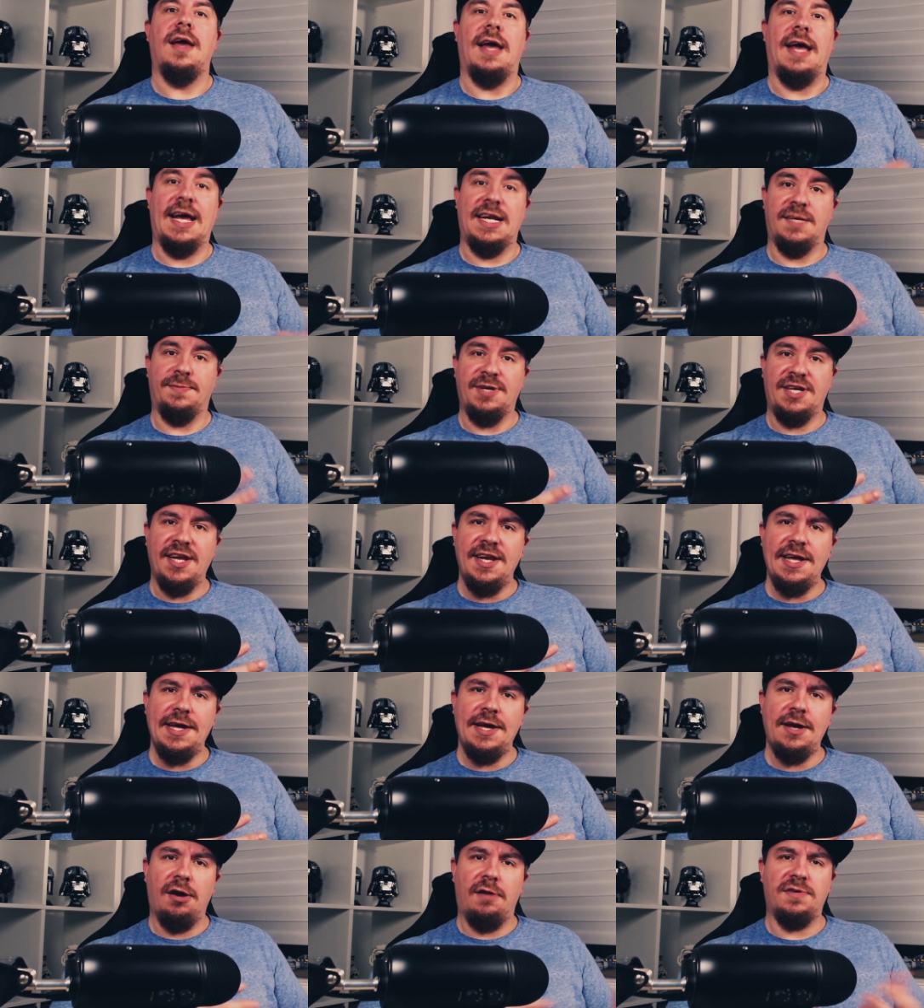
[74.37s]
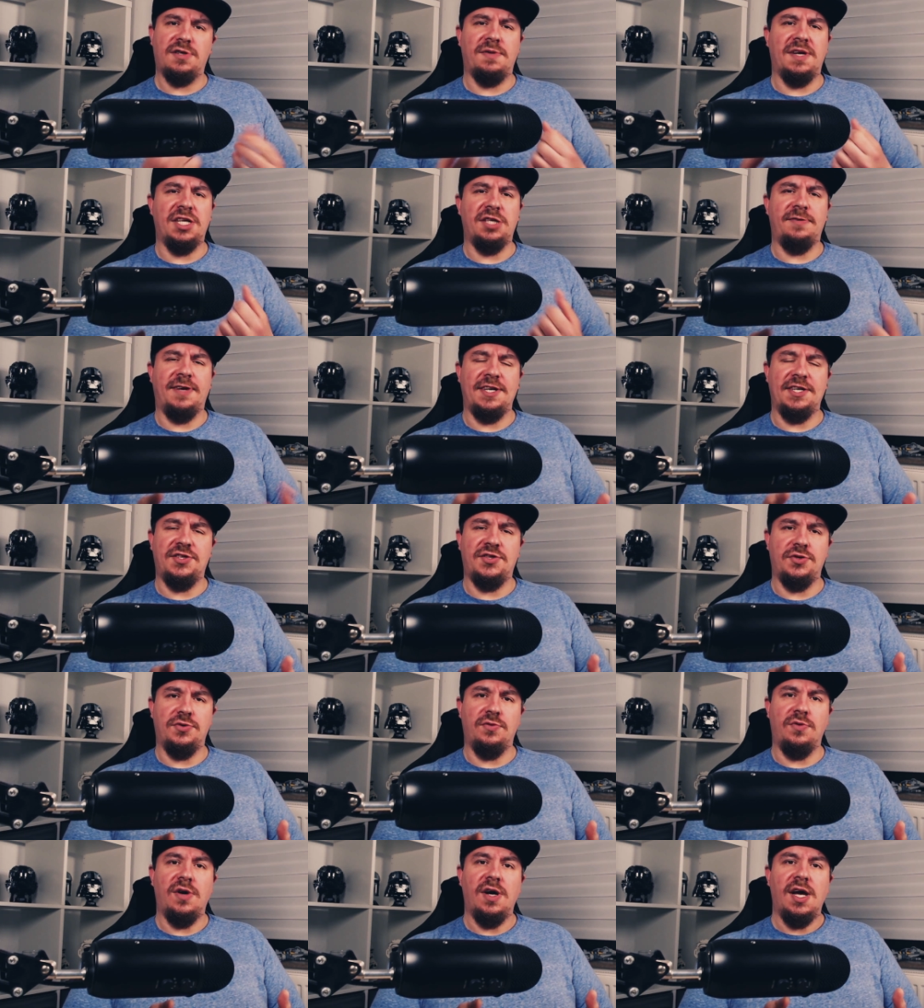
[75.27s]
At the beginning of
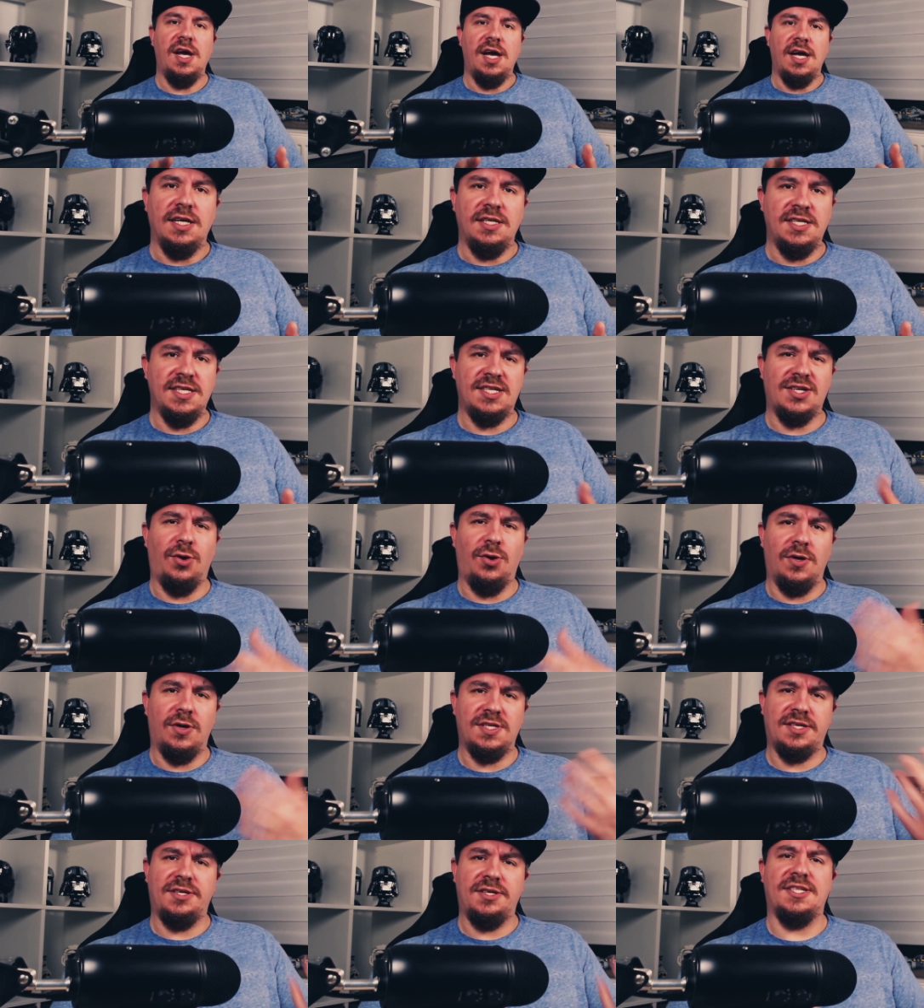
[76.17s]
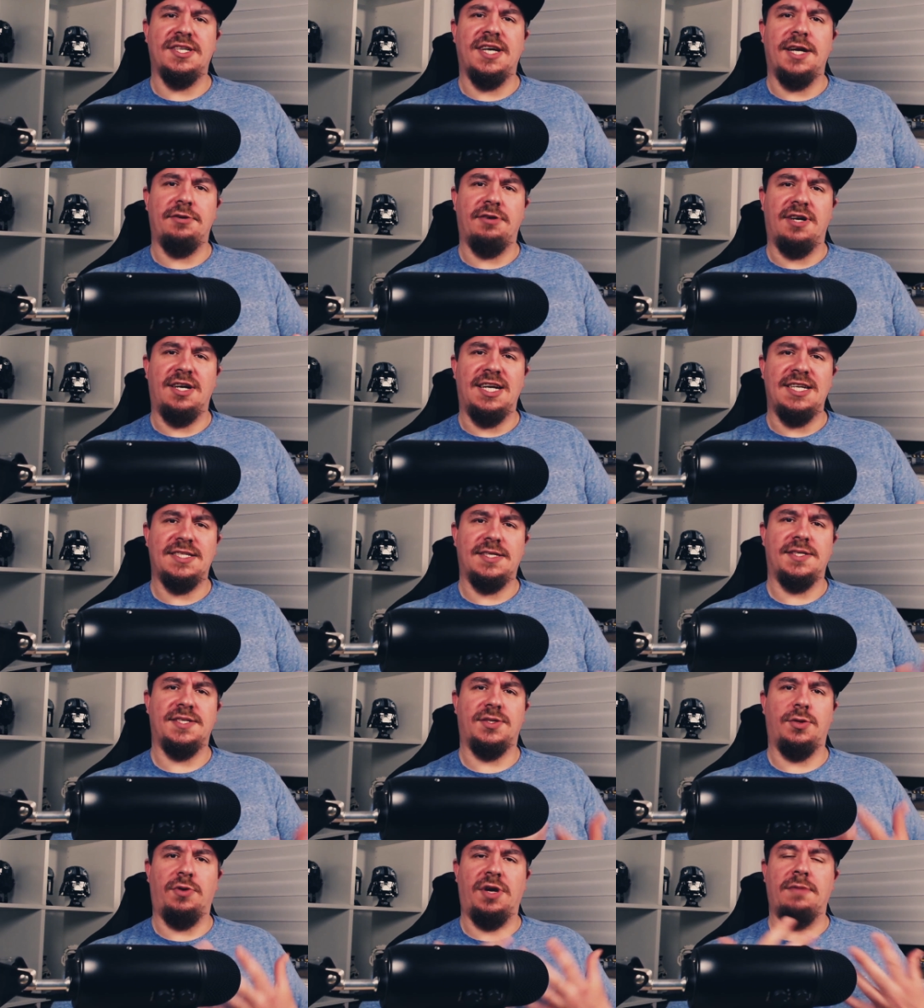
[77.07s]
2022, Discord's Cassandra cluster
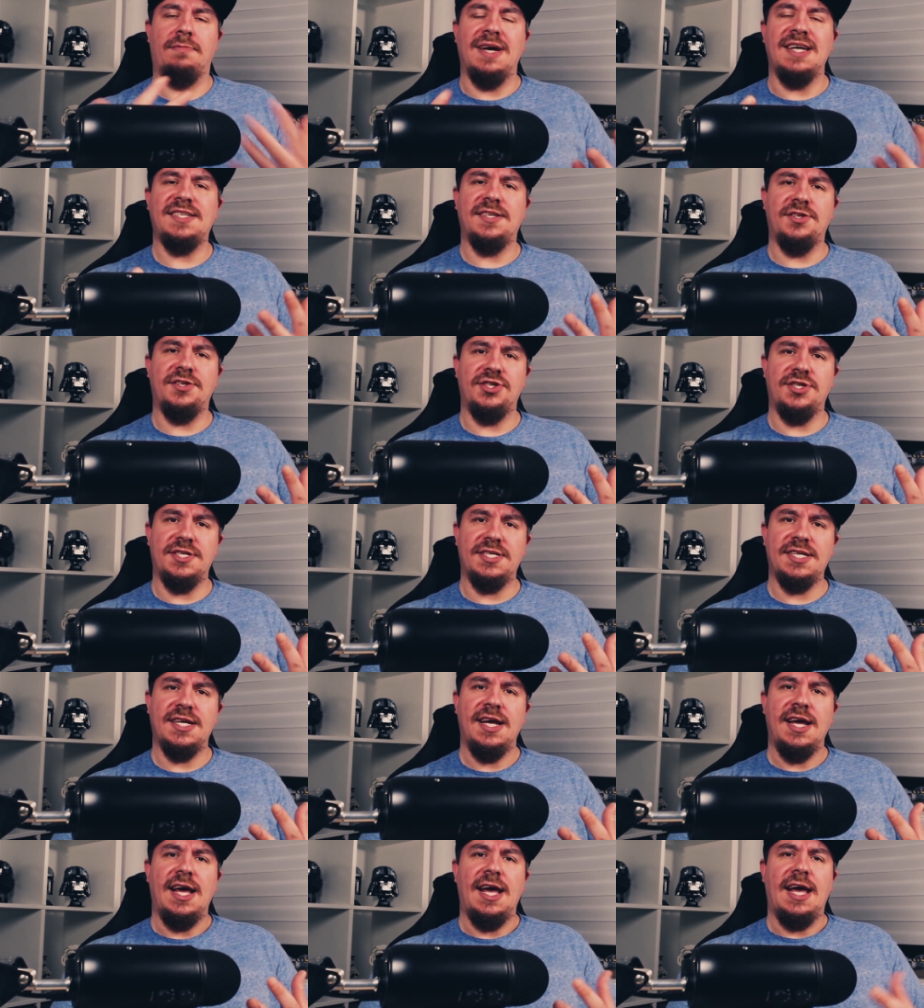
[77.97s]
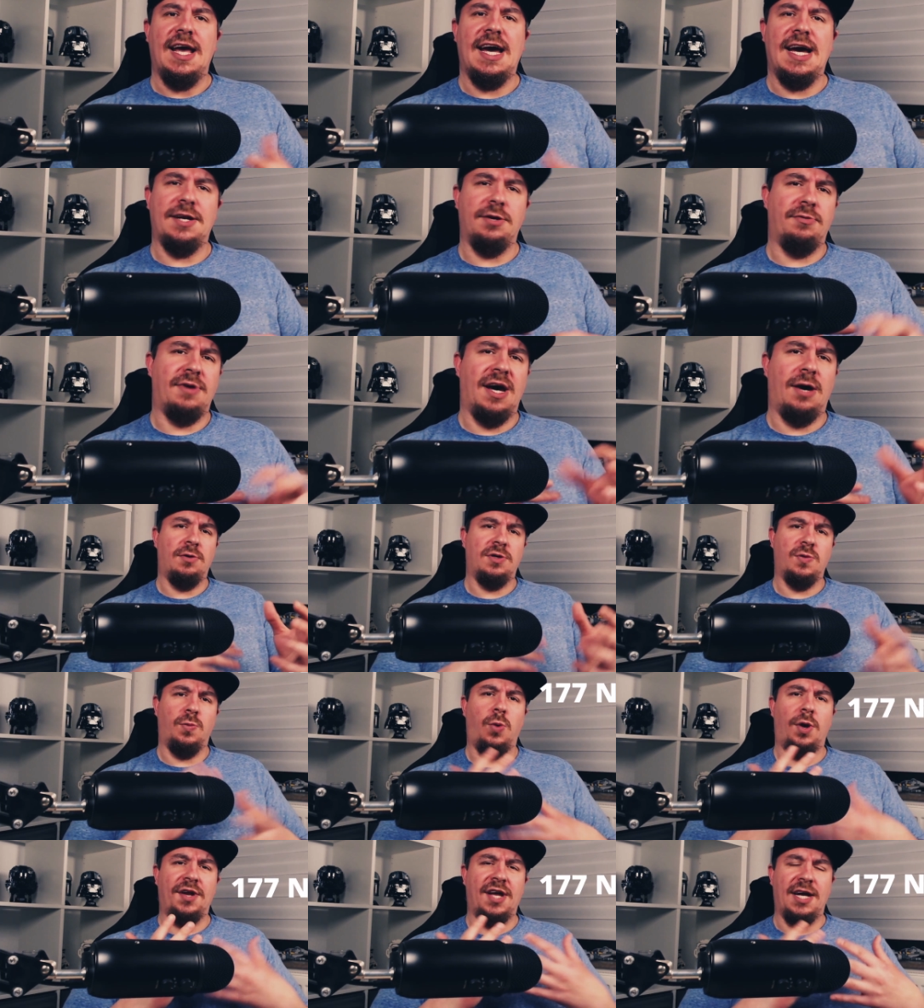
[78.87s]
storing messages had around
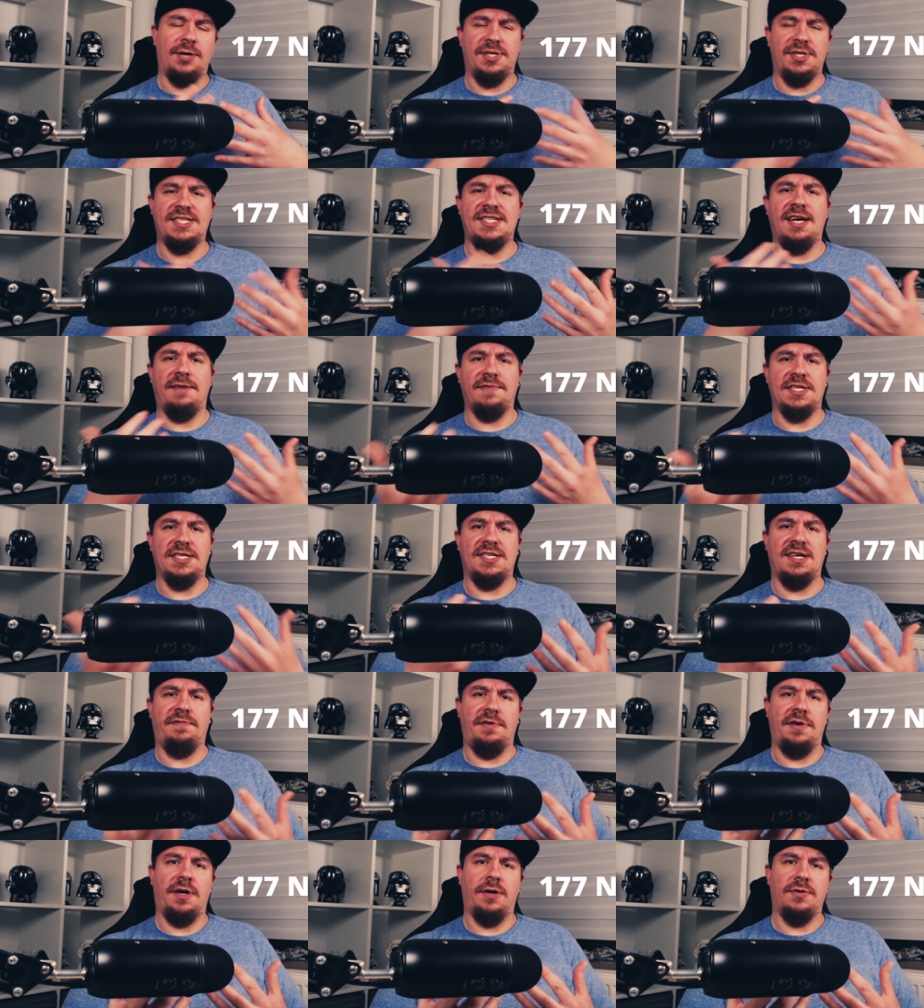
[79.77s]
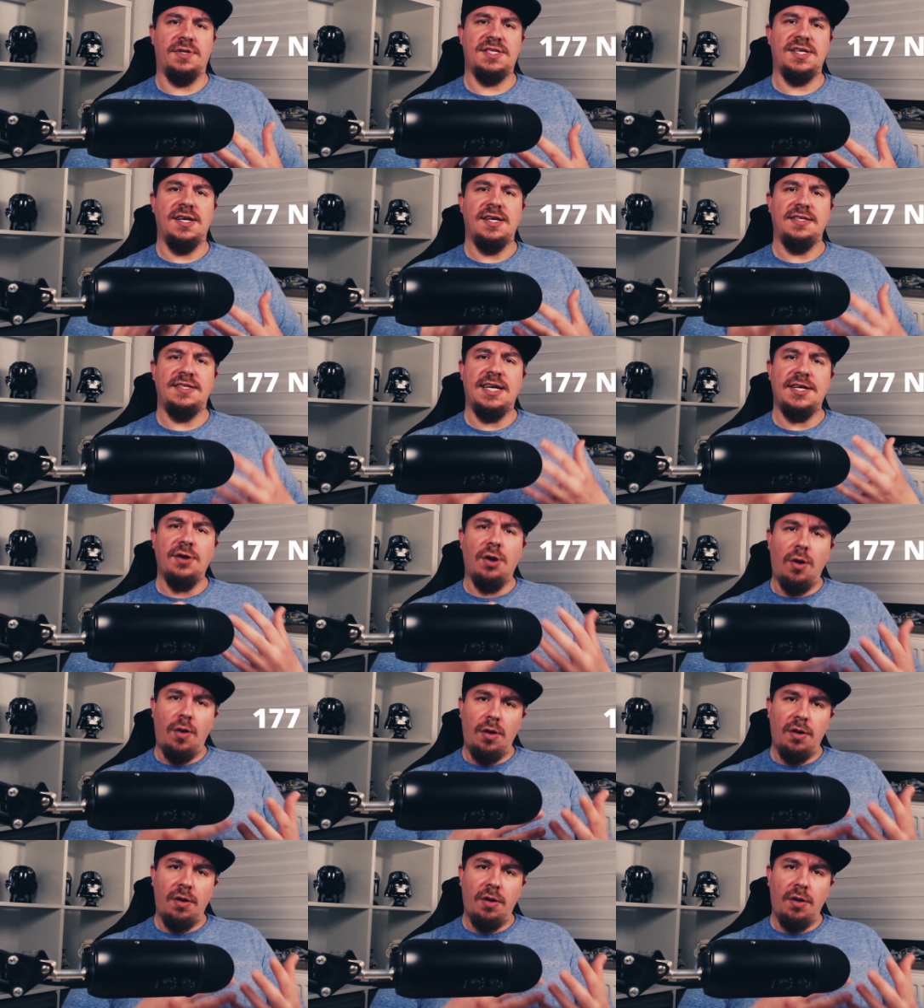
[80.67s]
177 nodes that all